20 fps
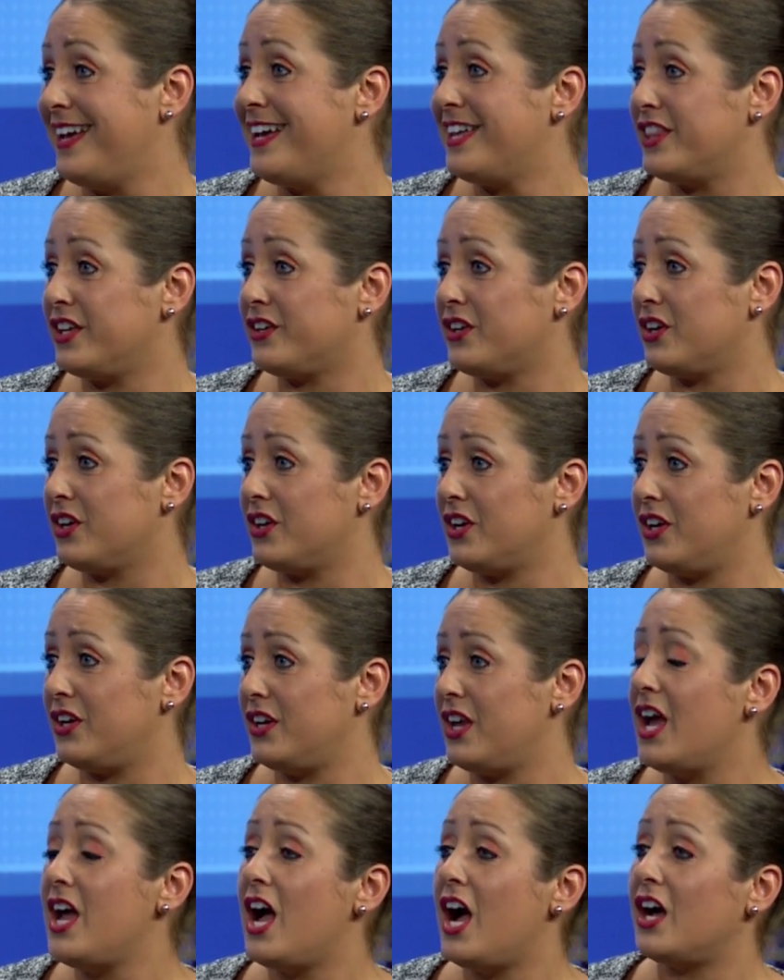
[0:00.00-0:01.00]
They're a
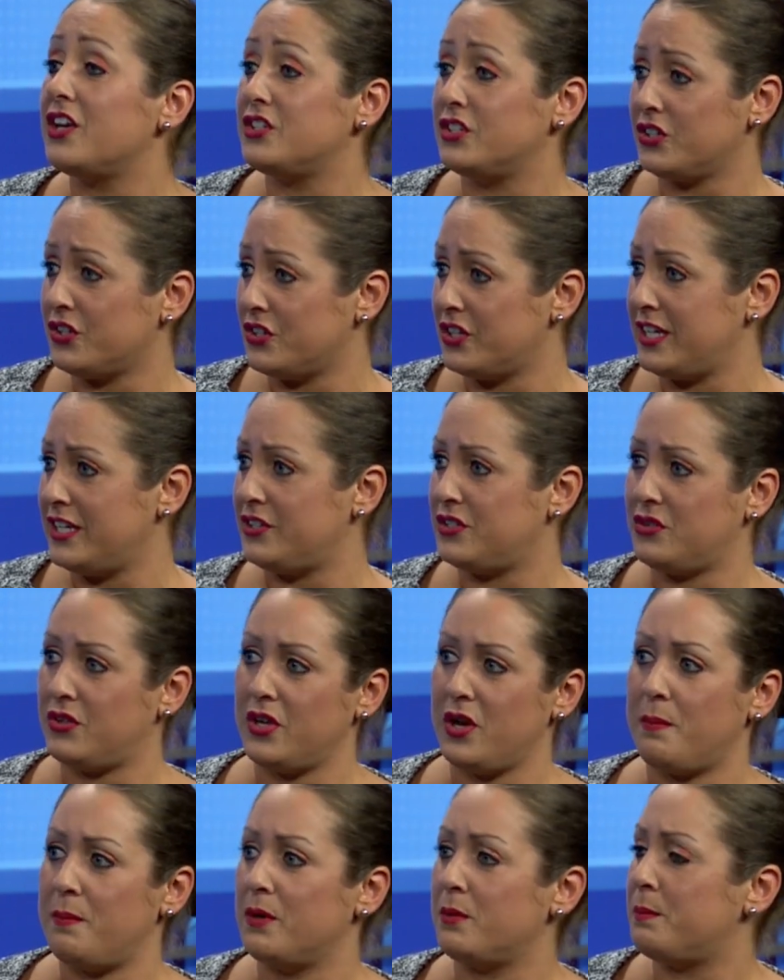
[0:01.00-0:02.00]
good attorney, so
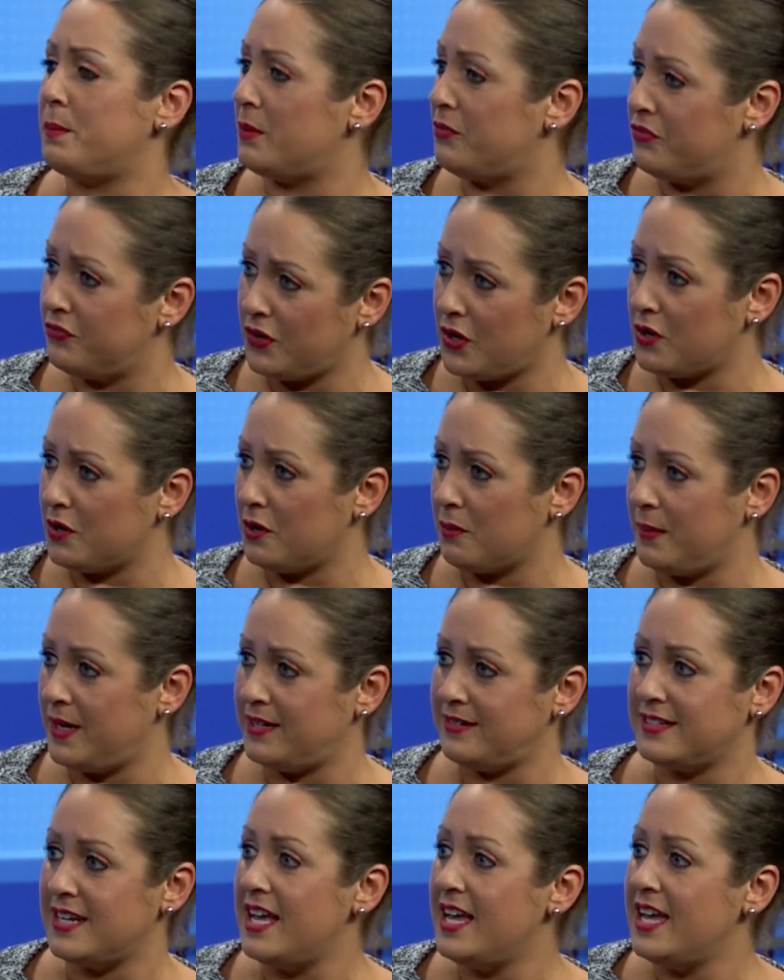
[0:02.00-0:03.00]
they open up a firm
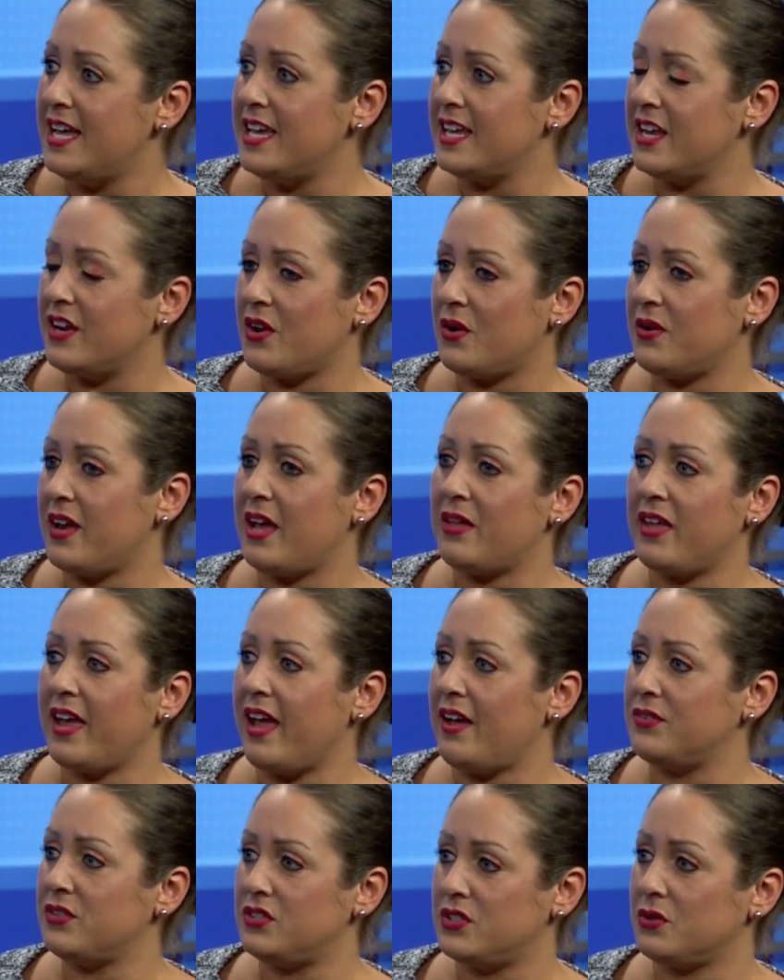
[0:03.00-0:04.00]
and you know, now they
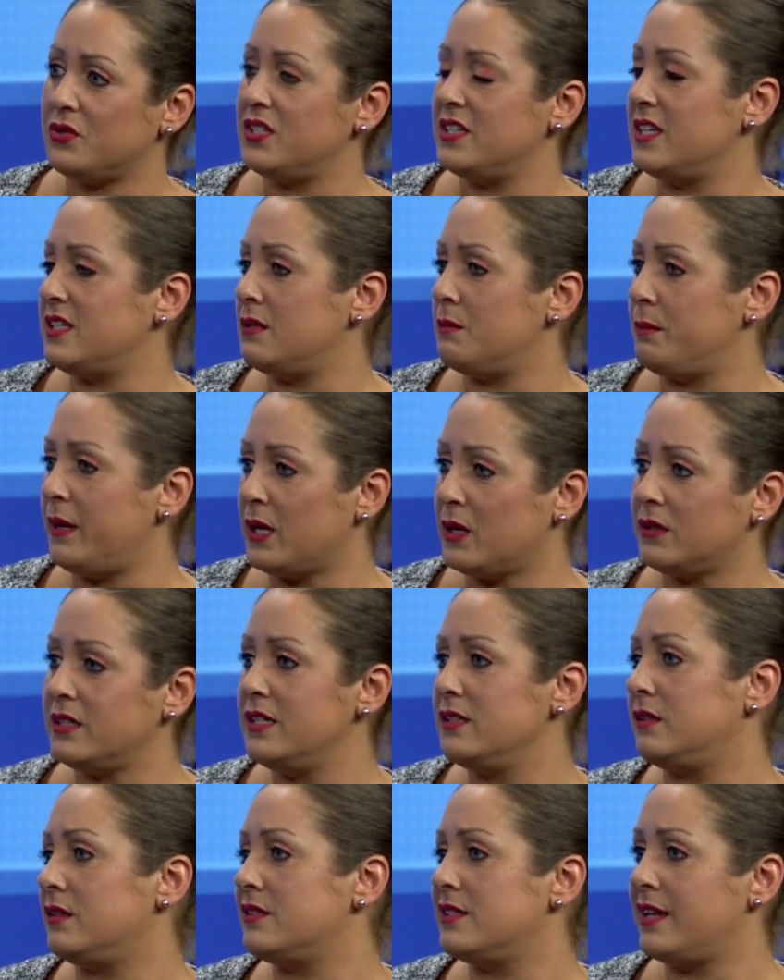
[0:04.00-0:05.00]
have associates and
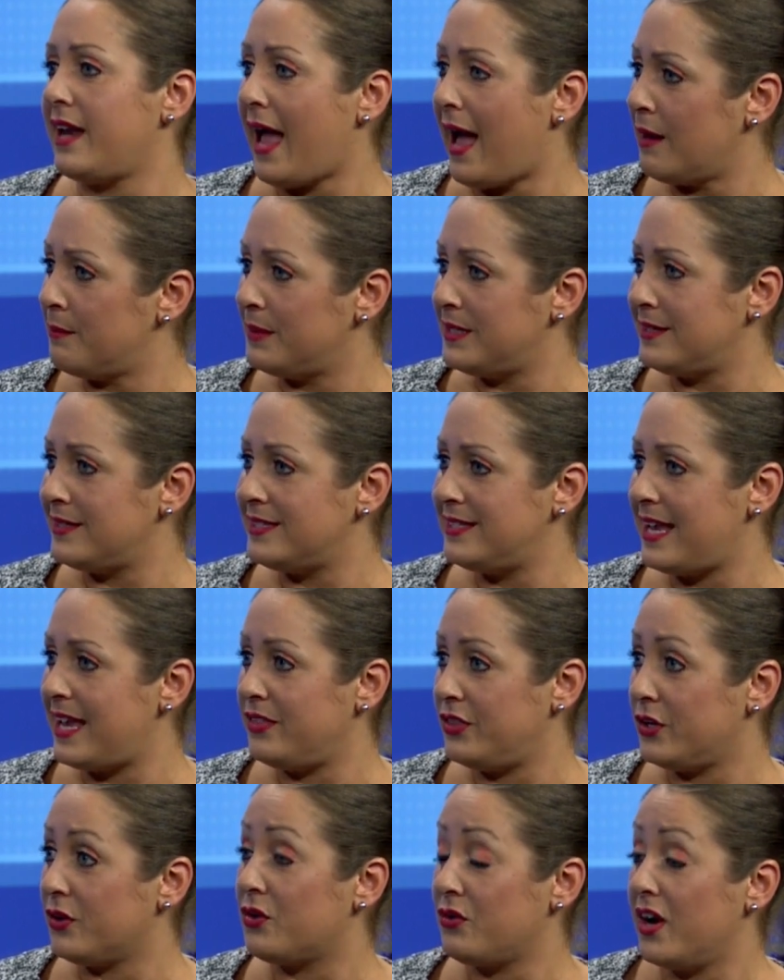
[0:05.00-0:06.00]
paralegals and admins,
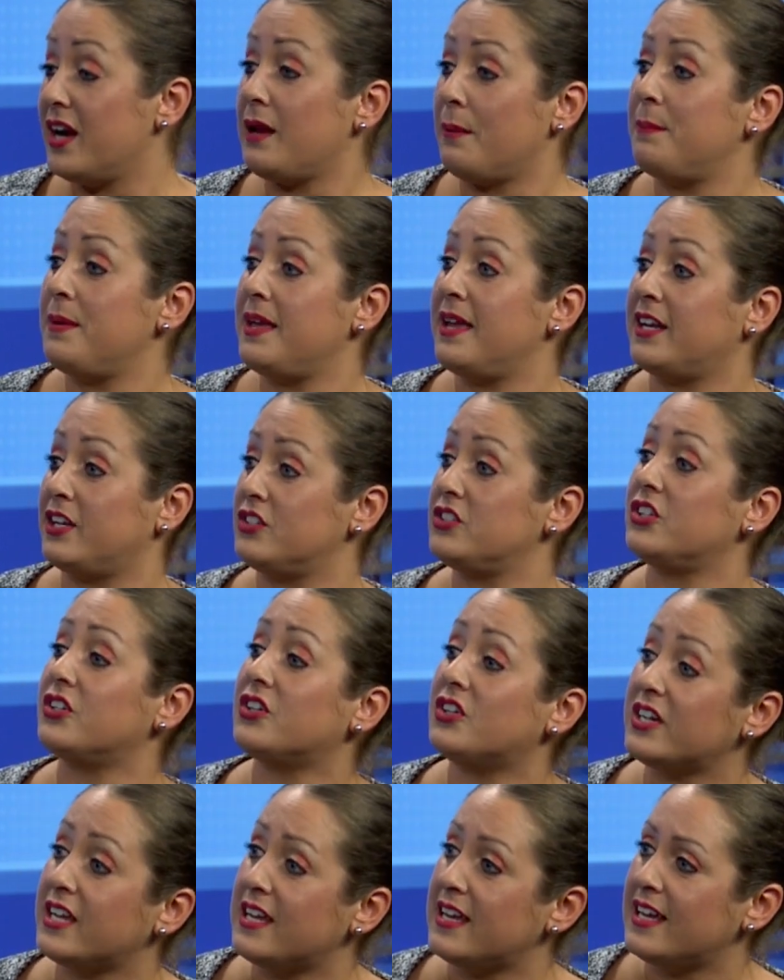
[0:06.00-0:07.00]
and they're great at being an
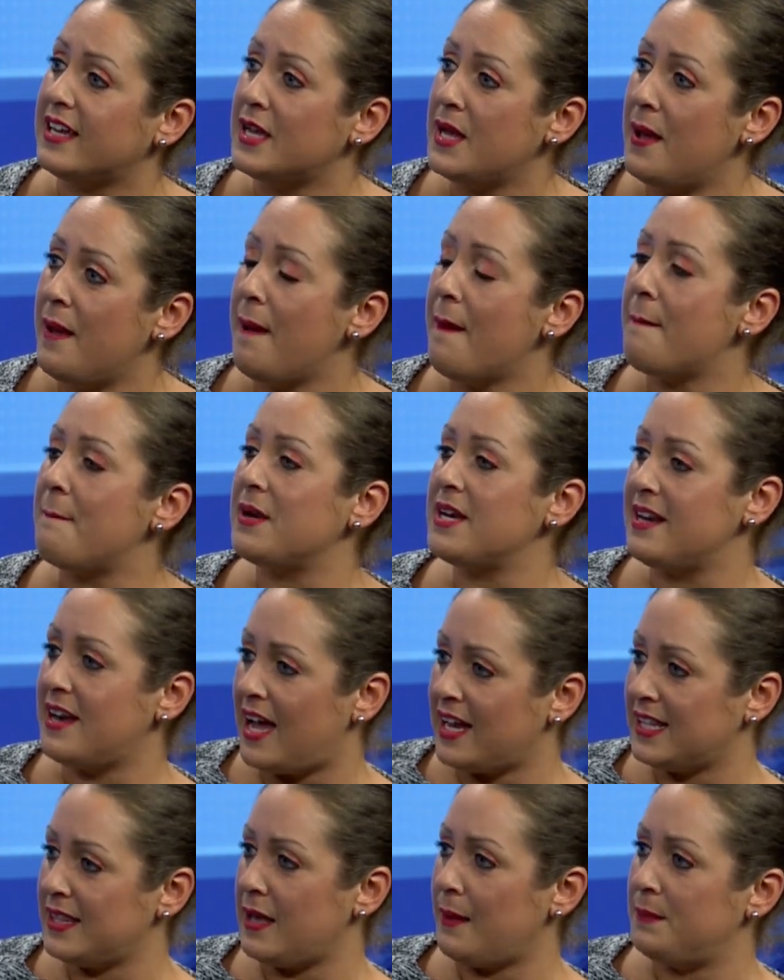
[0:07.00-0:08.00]
attorney, but
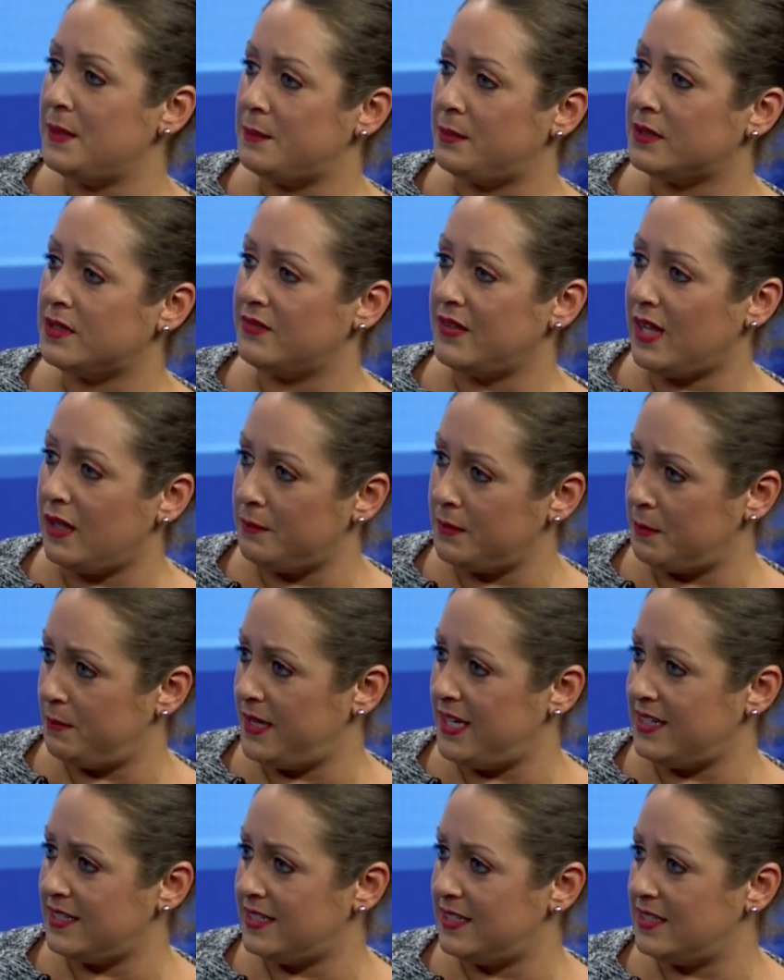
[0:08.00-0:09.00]
not at that people development
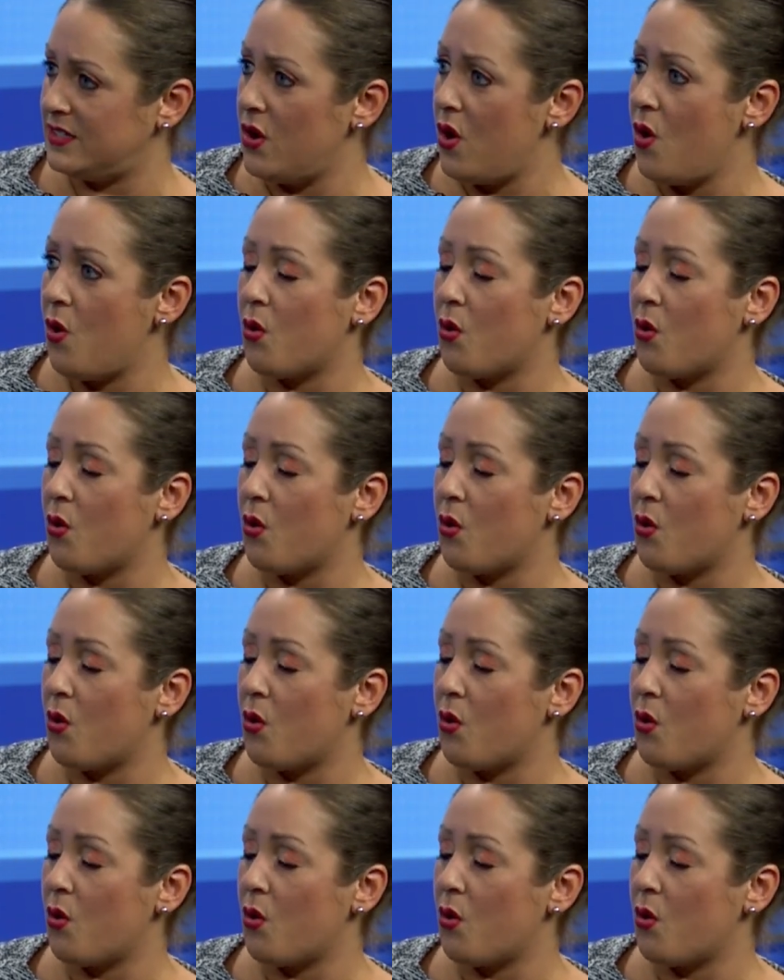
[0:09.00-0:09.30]
piece.